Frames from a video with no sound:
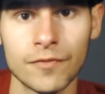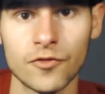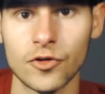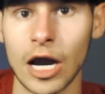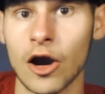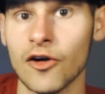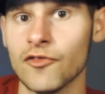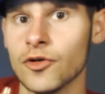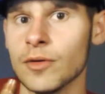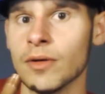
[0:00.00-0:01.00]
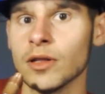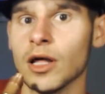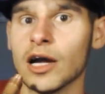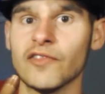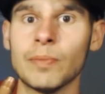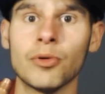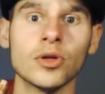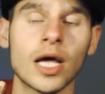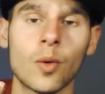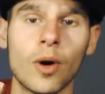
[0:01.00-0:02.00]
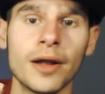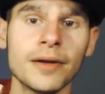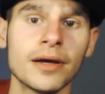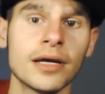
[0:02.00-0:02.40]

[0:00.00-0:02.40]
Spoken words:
for however long of a pull I want,